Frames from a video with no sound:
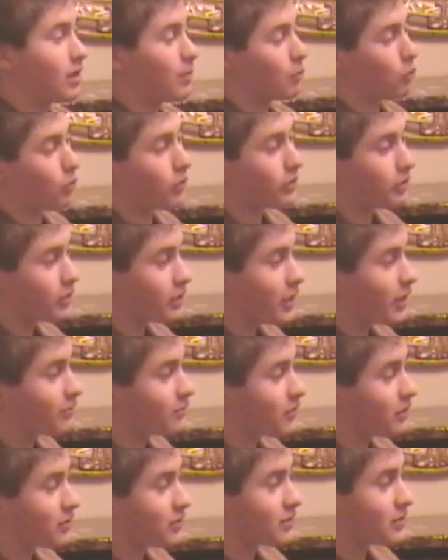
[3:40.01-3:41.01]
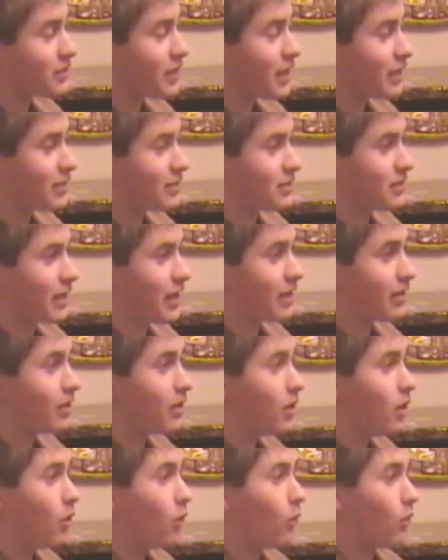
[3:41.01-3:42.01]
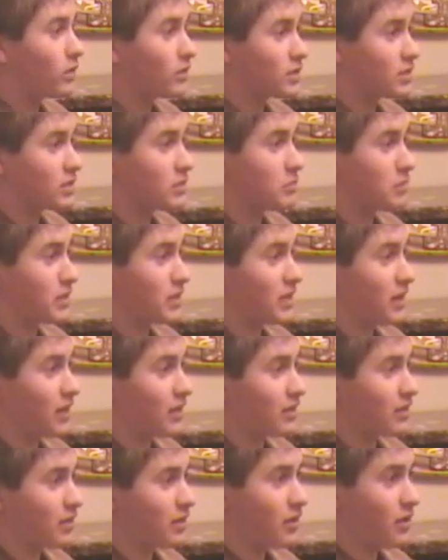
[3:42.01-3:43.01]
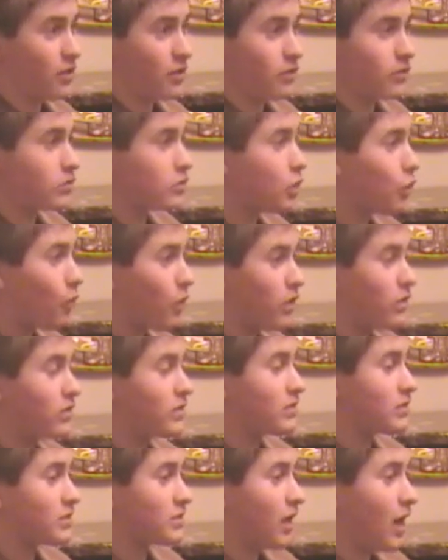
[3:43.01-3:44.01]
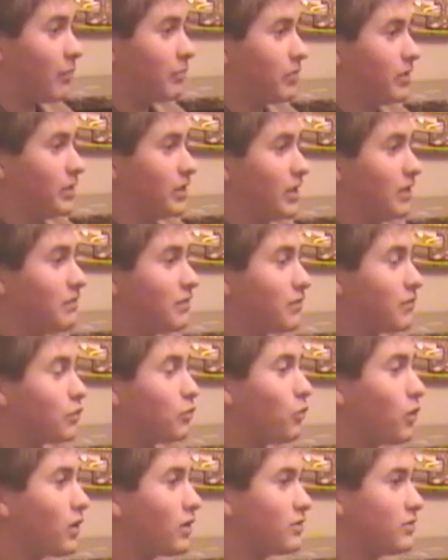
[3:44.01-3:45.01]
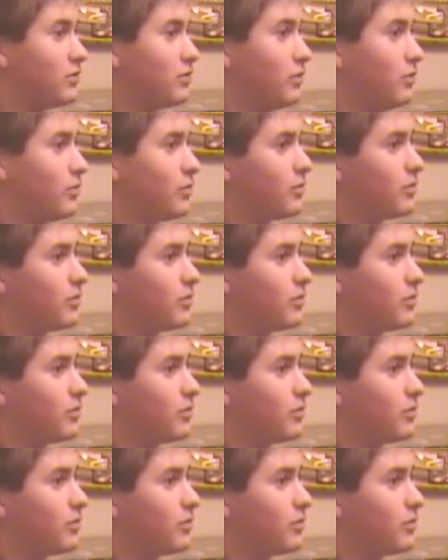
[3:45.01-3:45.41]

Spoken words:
But one thing you have to understand is that once this has begun, there's no way you can stop it, even if you wanted to.